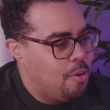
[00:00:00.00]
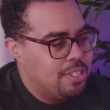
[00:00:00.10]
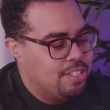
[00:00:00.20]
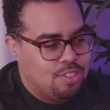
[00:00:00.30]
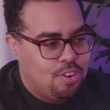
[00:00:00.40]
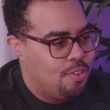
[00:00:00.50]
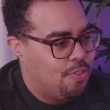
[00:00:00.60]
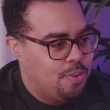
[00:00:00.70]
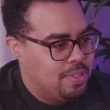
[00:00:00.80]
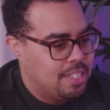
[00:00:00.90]
Now, I wasn't sure
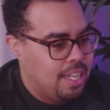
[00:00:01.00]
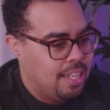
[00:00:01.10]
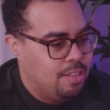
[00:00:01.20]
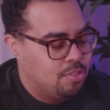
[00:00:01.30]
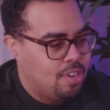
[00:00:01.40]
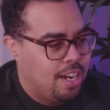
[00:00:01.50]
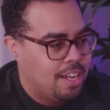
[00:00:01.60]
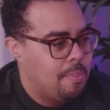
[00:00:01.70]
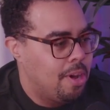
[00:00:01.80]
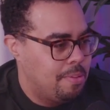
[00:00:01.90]
if it was like he was trying
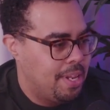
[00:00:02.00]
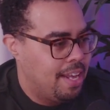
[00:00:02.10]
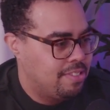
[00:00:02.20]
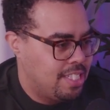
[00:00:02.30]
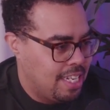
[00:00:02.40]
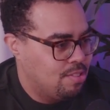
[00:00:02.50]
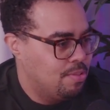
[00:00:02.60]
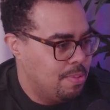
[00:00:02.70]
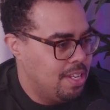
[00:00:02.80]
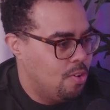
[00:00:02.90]
to come on to me and have sex
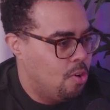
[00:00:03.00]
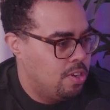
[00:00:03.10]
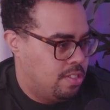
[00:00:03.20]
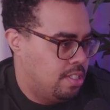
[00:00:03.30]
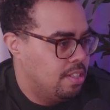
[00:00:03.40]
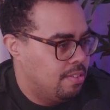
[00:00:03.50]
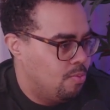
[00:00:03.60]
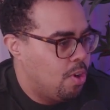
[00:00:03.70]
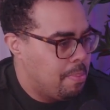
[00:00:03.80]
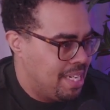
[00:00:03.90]
with me or
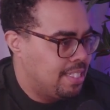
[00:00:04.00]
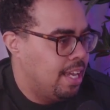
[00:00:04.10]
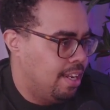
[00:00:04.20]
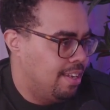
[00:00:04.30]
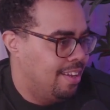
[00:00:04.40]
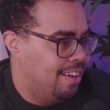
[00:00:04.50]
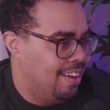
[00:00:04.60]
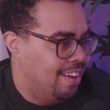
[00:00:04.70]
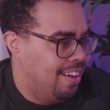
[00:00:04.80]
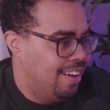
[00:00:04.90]
to wear my skin.
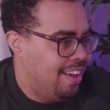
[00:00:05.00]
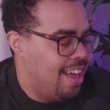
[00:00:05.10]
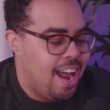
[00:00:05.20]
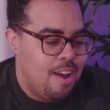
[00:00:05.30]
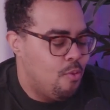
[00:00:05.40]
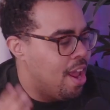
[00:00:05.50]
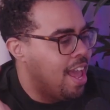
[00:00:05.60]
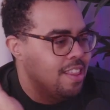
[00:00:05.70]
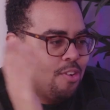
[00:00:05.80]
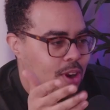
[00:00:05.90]
Yeah. And I
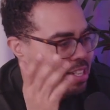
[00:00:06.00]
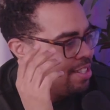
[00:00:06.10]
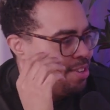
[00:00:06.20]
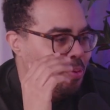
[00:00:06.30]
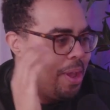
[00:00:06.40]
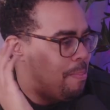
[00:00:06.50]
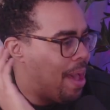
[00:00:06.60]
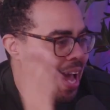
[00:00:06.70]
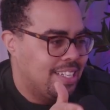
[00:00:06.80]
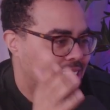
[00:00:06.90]
ran the rest of the way
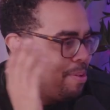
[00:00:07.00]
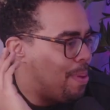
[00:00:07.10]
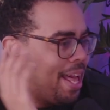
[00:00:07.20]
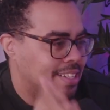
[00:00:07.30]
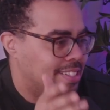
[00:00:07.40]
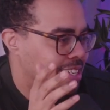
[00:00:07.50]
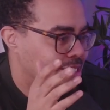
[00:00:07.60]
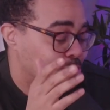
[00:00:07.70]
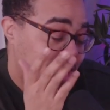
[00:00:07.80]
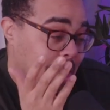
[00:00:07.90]
back to the Palace
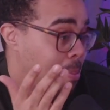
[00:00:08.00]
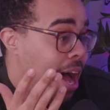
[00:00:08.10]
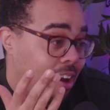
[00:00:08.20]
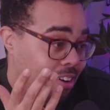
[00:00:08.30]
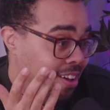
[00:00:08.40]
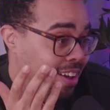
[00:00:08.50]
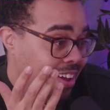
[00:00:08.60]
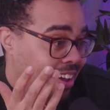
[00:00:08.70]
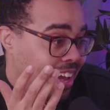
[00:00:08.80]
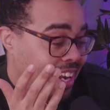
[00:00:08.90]
Station, which is like a mile.
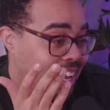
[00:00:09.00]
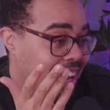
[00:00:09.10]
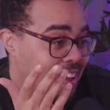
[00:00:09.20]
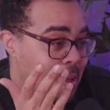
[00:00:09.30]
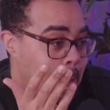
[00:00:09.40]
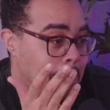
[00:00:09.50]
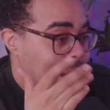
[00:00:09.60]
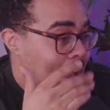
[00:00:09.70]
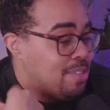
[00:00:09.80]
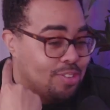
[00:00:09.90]
And again,
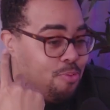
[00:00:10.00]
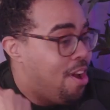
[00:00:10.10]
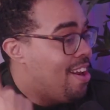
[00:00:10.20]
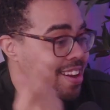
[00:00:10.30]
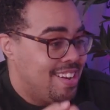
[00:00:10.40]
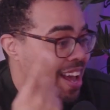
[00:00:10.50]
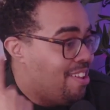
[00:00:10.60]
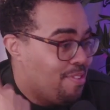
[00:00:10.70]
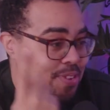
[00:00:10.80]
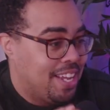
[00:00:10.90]
I'm just running
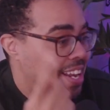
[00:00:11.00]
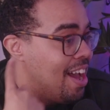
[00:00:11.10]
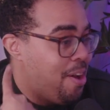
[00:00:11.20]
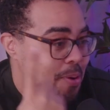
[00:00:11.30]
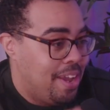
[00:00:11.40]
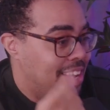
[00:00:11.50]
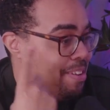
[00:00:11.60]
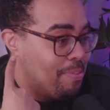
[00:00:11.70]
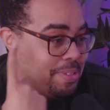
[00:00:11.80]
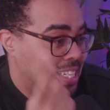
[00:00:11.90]
down the fucking
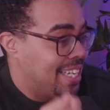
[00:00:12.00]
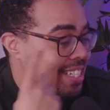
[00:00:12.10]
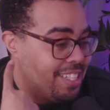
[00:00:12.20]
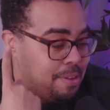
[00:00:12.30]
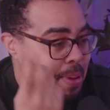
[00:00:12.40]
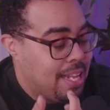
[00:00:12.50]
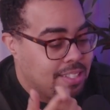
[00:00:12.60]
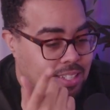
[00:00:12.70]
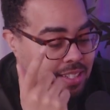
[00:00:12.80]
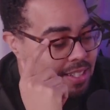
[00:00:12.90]
highway to get to the
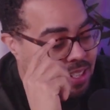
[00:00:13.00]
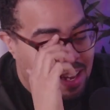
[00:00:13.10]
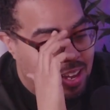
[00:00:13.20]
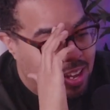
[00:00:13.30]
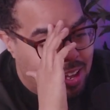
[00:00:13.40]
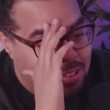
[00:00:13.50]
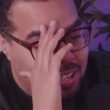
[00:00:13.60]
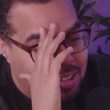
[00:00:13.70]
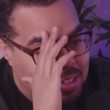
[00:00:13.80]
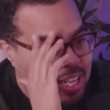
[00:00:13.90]
Palace Station. I
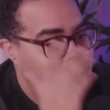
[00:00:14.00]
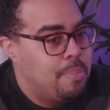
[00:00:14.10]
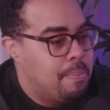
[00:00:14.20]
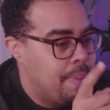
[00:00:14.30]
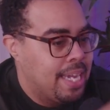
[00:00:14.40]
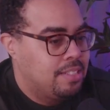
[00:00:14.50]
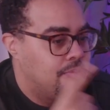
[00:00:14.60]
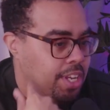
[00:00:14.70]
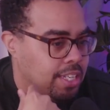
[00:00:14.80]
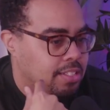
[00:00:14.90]
don't think I've been back
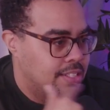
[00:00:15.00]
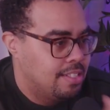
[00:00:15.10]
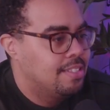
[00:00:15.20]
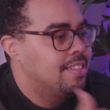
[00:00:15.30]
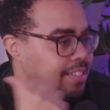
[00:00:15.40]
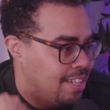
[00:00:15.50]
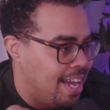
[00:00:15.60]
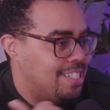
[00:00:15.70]
to Vegas since this.